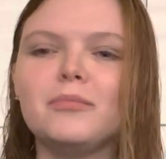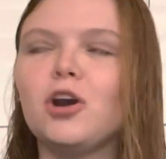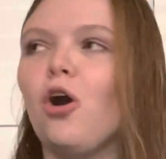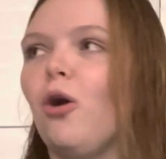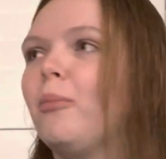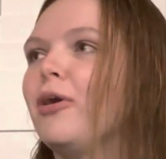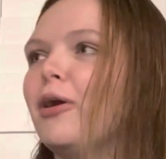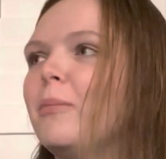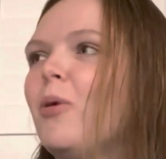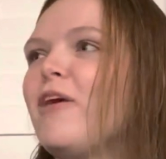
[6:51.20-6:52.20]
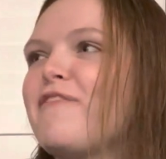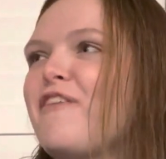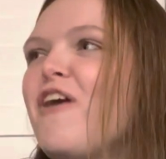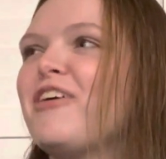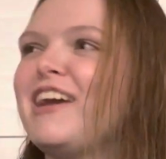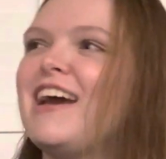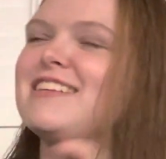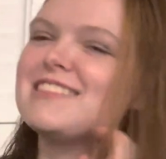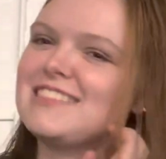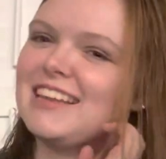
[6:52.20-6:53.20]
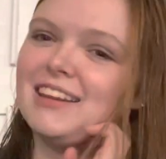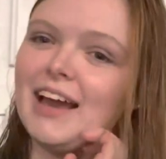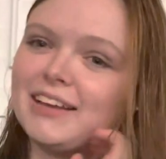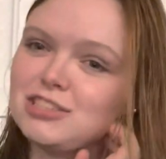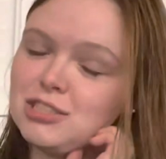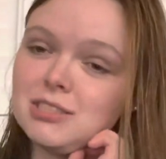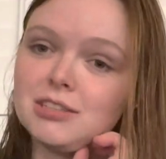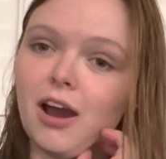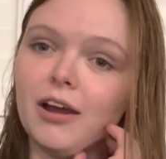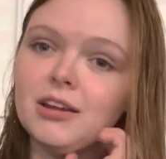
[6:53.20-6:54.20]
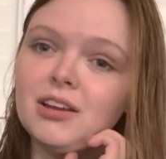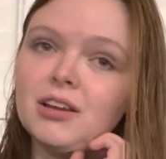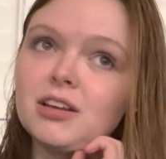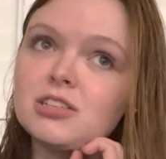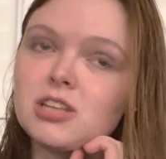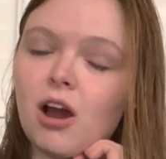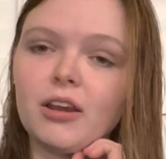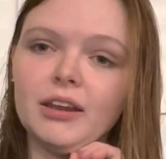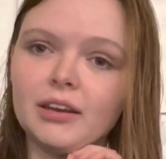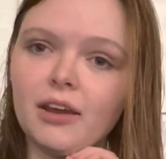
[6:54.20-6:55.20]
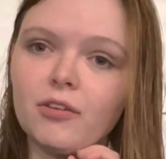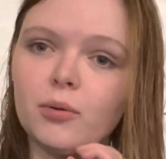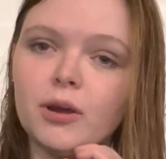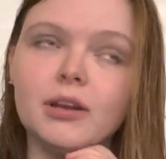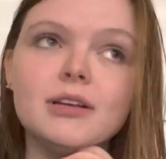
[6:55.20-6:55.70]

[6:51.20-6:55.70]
calmer and more focused, and she's not talking to everyone.